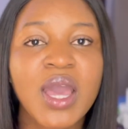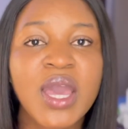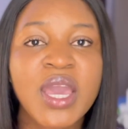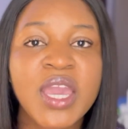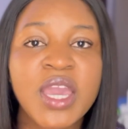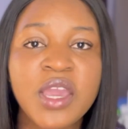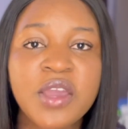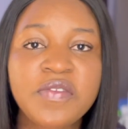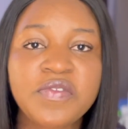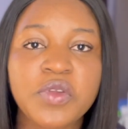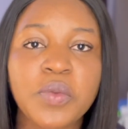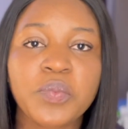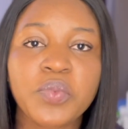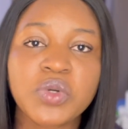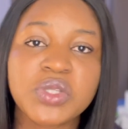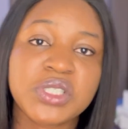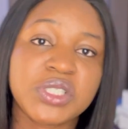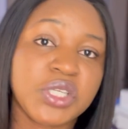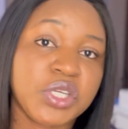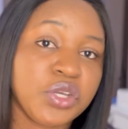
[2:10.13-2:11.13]
If you
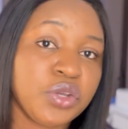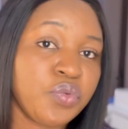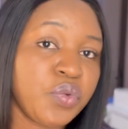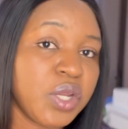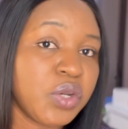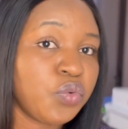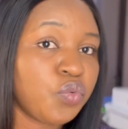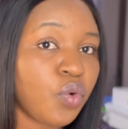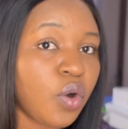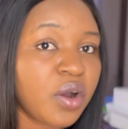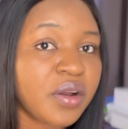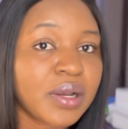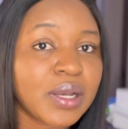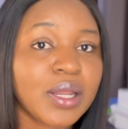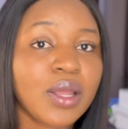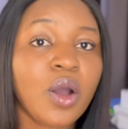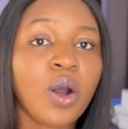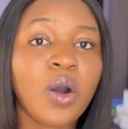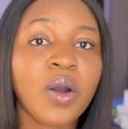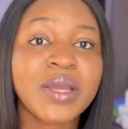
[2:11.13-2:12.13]
put the urine
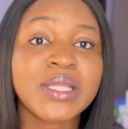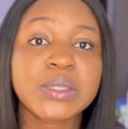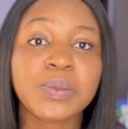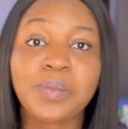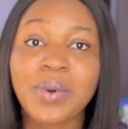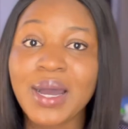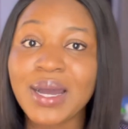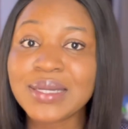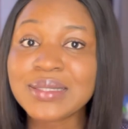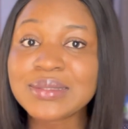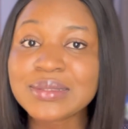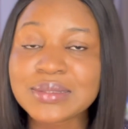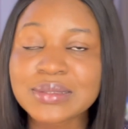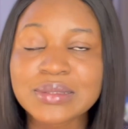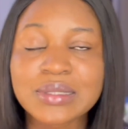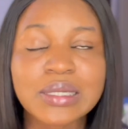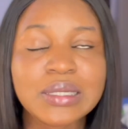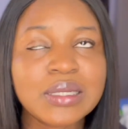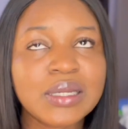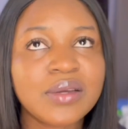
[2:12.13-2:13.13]
wrongly or it passed
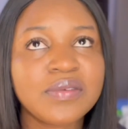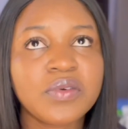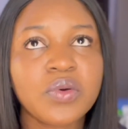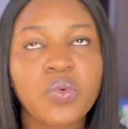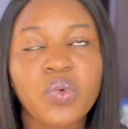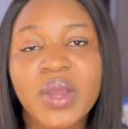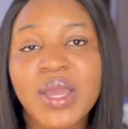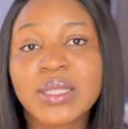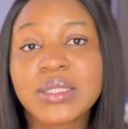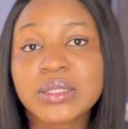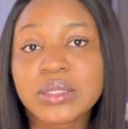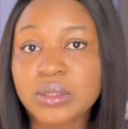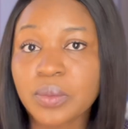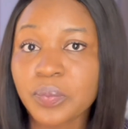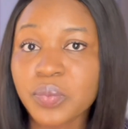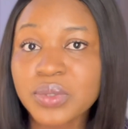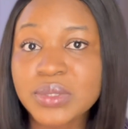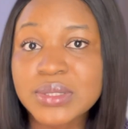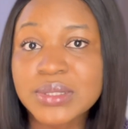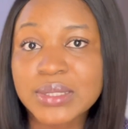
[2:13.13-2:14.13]
the level where it's
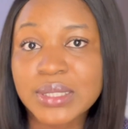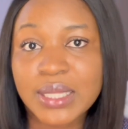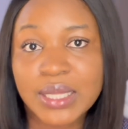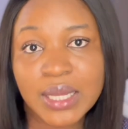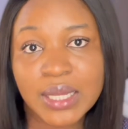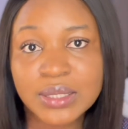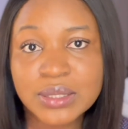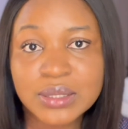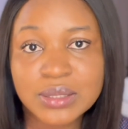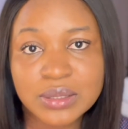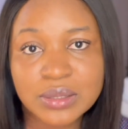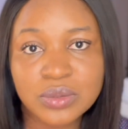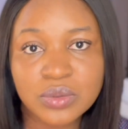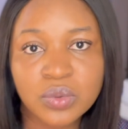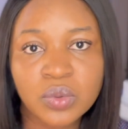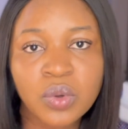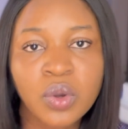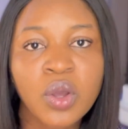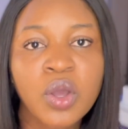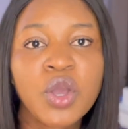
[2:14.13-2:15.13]
supposed to get
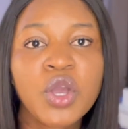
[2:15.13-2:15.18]
to,